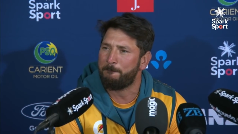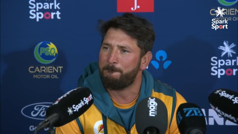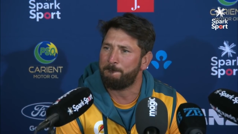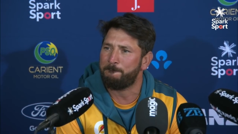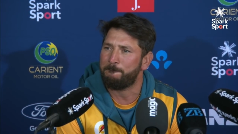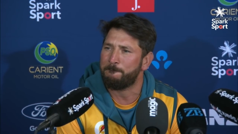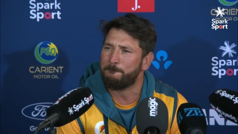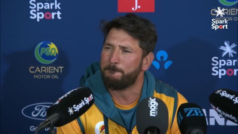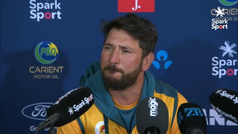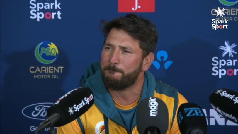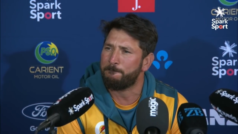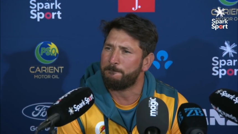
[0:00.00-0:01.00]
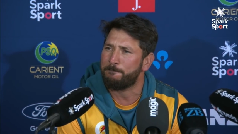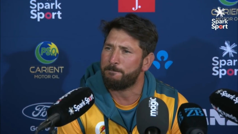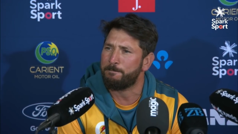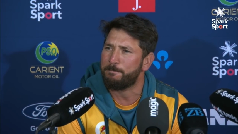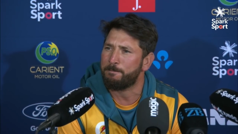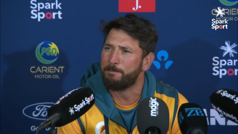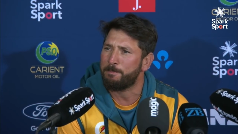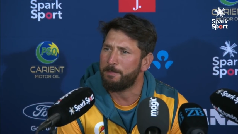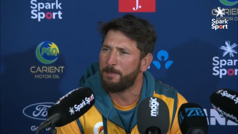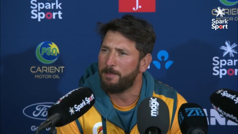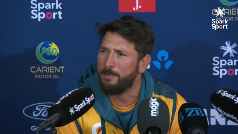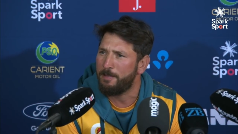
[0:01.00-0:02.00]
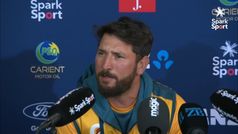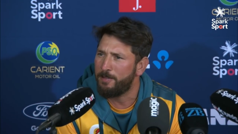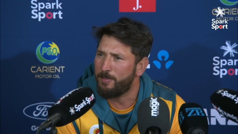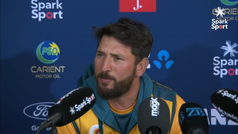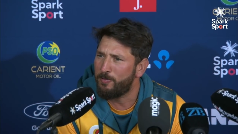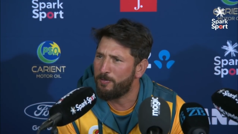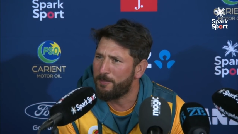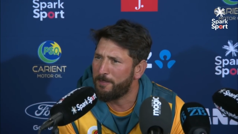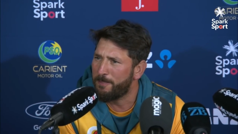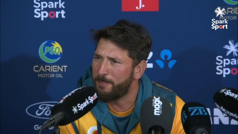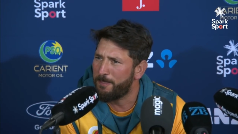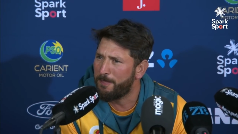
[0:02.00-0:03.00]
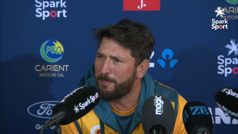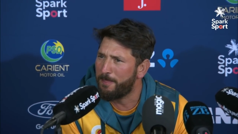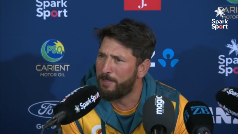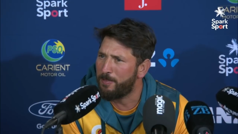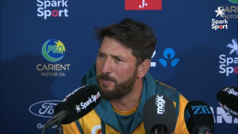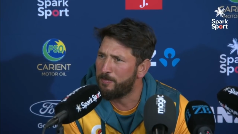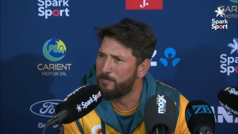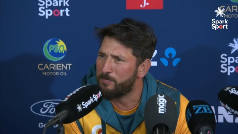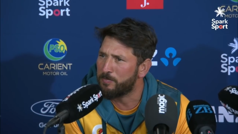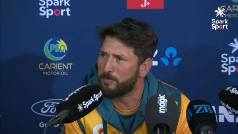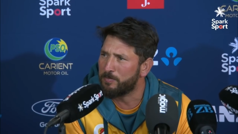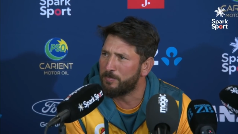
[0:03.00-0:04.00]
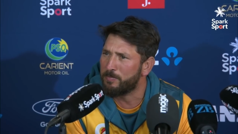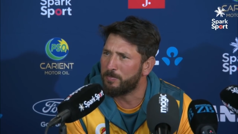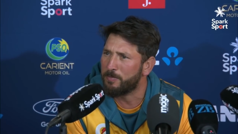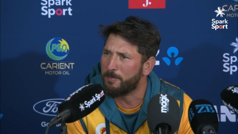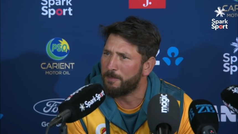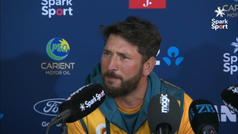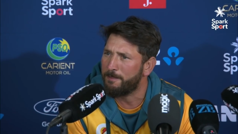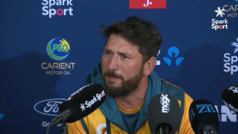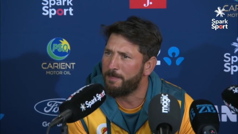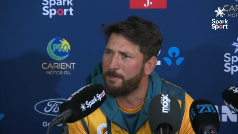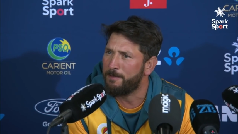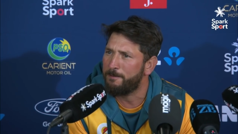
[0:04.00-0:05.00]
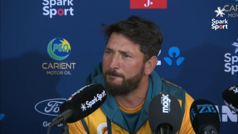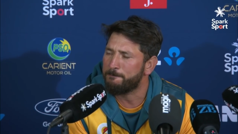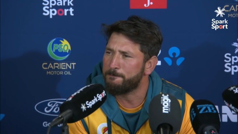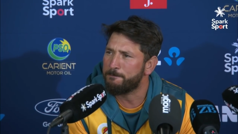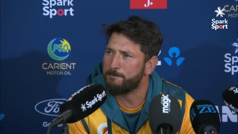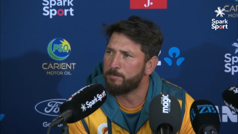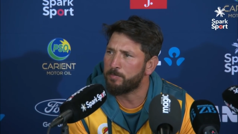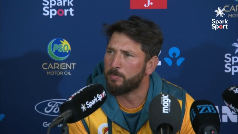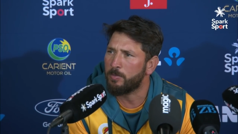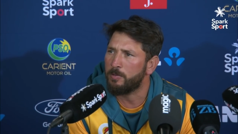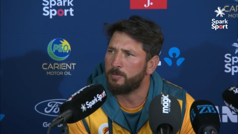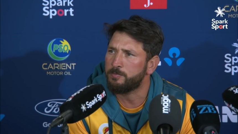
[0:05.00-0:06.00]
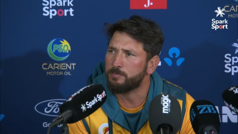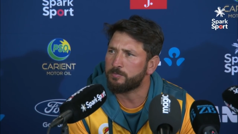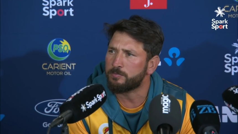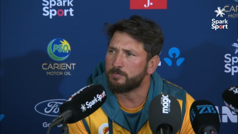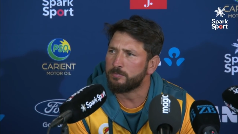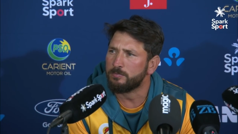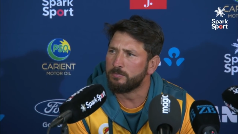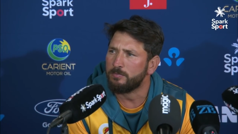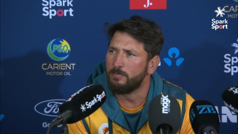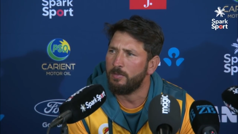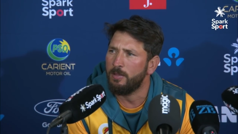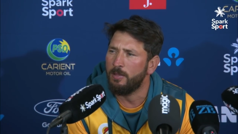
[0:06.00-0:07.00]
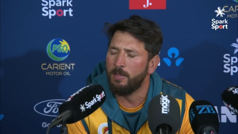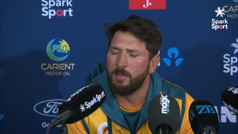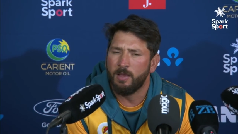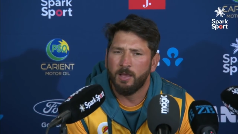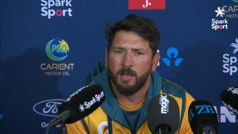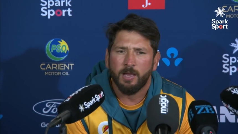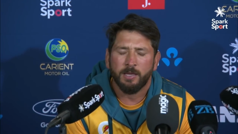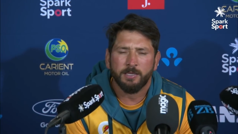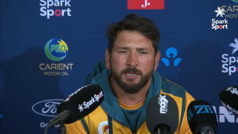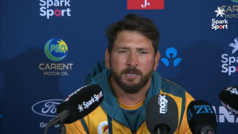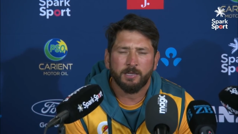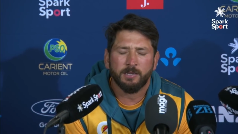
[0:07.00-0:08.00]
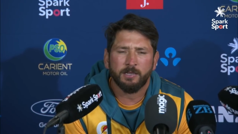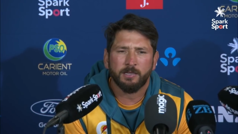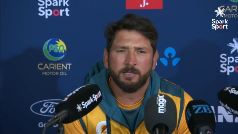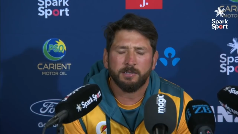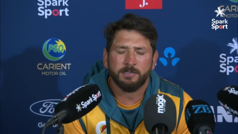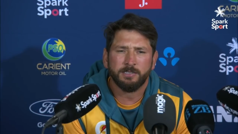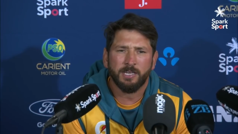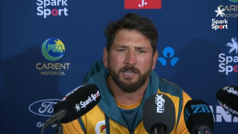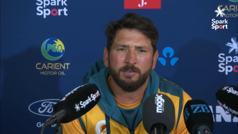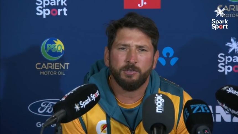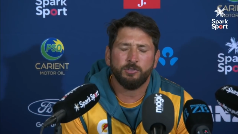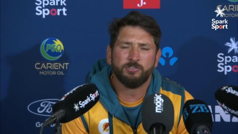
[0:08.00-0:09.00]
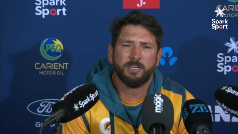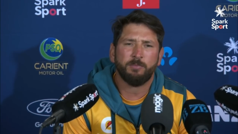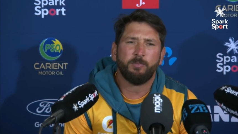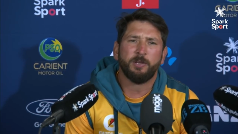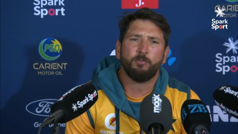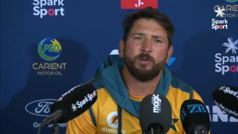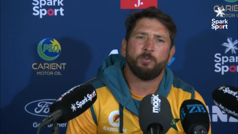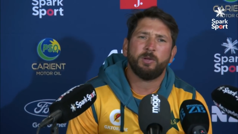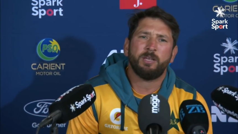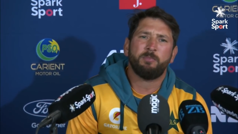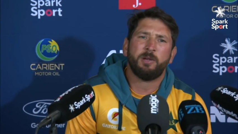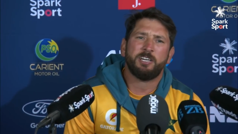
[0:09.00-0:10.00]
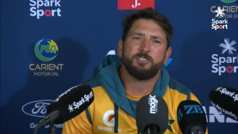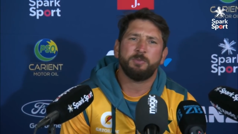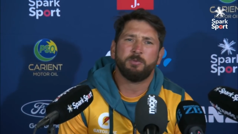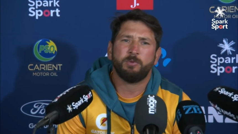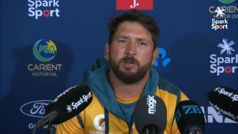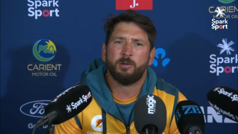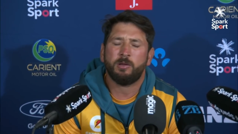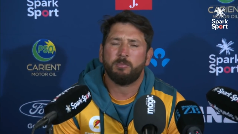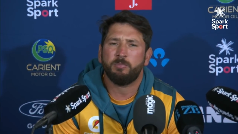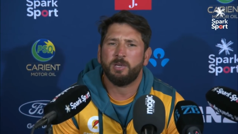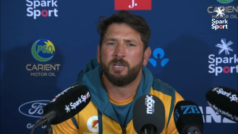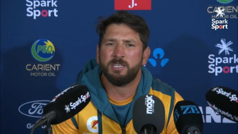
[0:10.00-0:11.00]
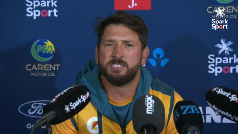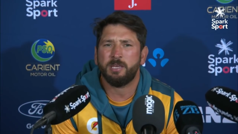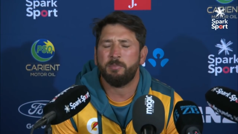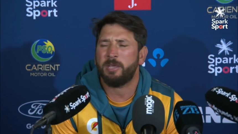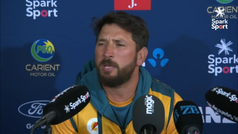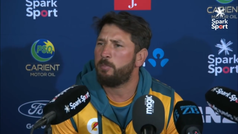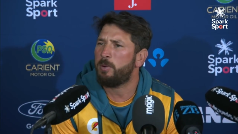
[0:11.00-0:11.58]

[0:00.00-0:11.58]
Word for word: And how did you feel about leading New Zealand to 400 runs after winning the toss and bowling? Uh, yeah, New Zealand played very well batsmen uh, because they make